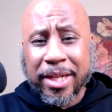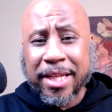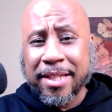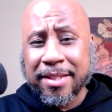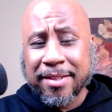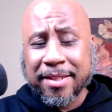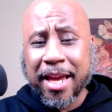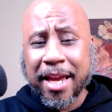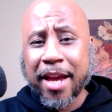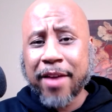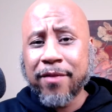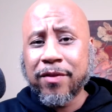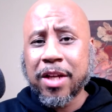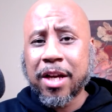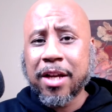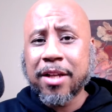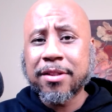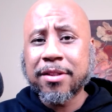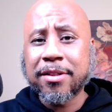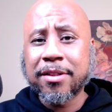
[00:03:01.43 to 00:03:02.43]
saved
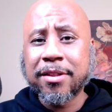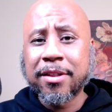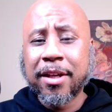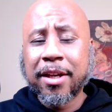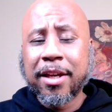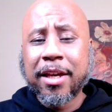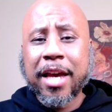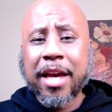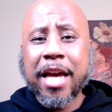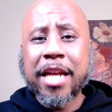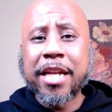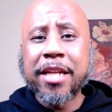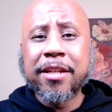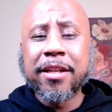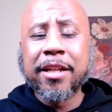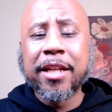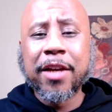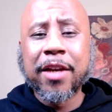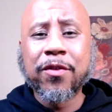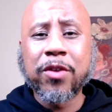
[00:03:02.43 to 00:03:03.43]
us and he
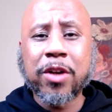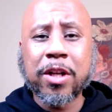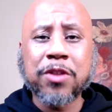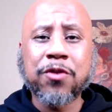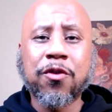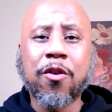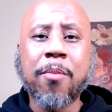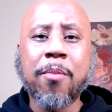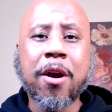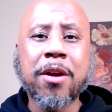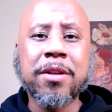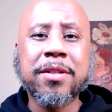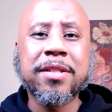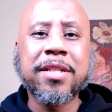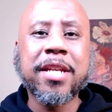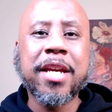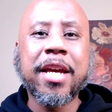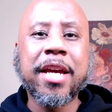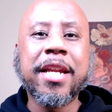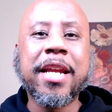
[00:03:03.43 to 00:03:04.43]
delivered us from our
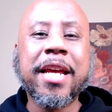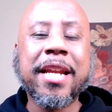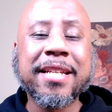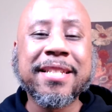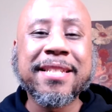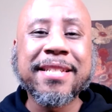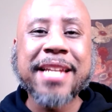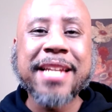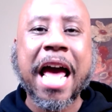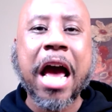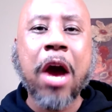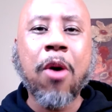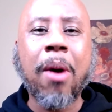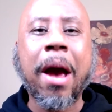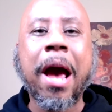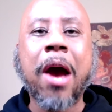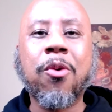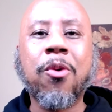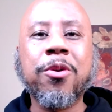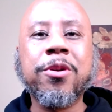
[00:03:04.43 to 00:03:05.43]
sin, it is now
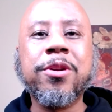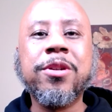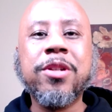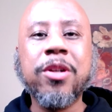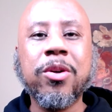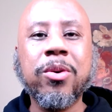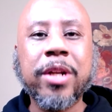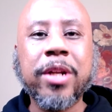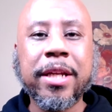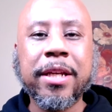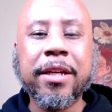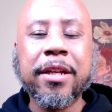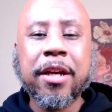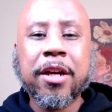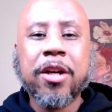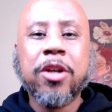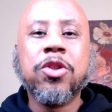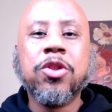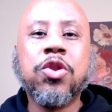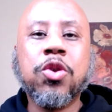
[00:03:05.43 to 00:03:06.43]
our duty
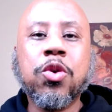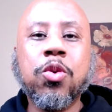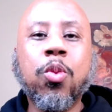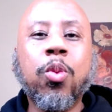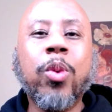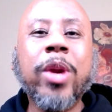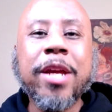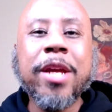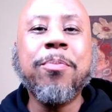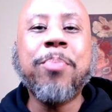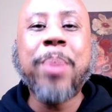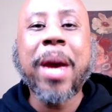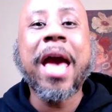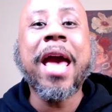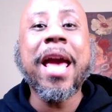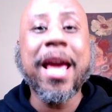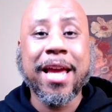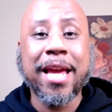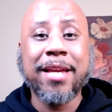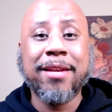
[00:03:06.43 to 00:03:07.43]
to
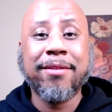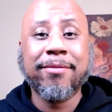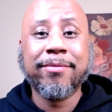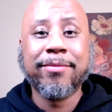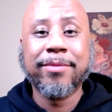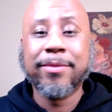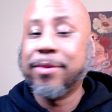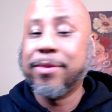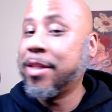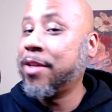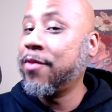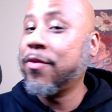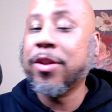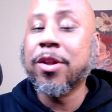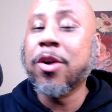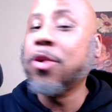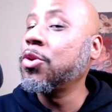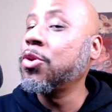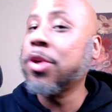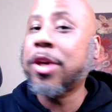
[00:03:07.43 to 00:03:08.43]
repay. Even though
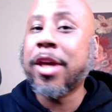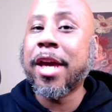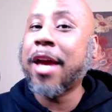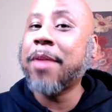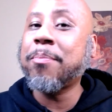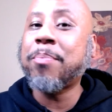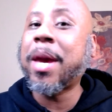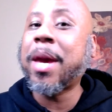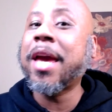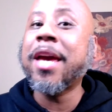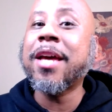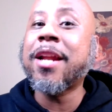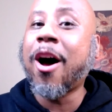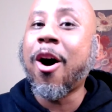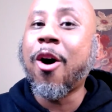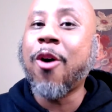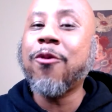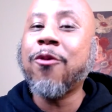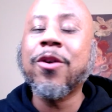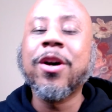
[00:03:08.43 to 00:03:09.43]
you can't pay it
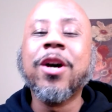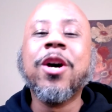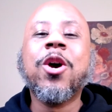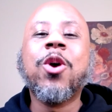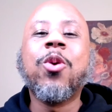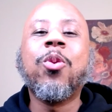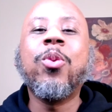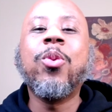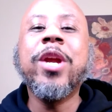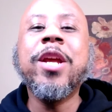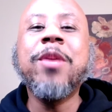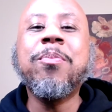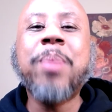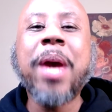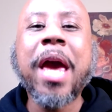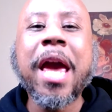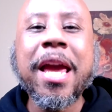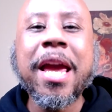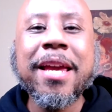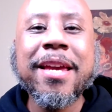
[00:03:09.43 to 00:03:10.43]
off,
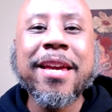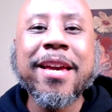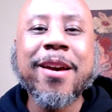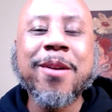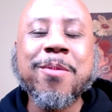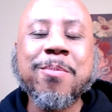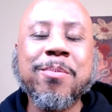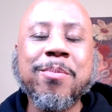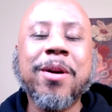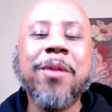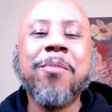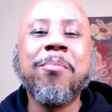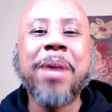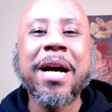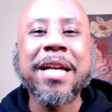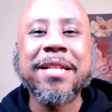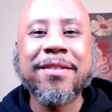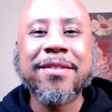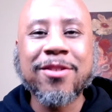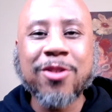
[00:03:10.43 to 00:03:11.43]
repay him by
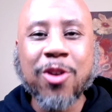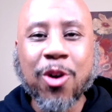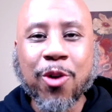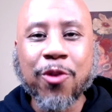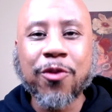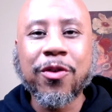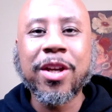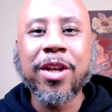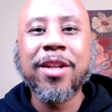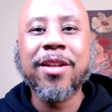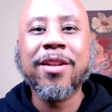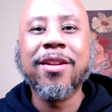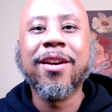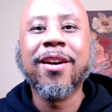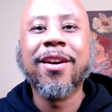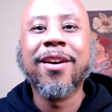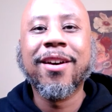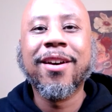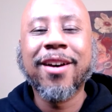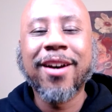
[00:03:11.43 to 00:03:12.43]
serving
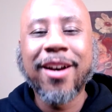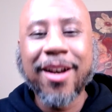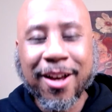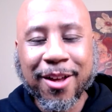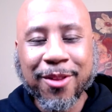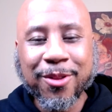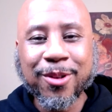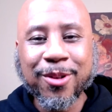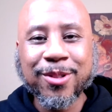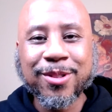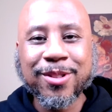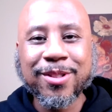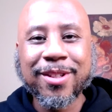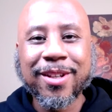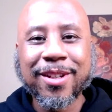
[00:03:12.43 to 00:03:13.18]
others.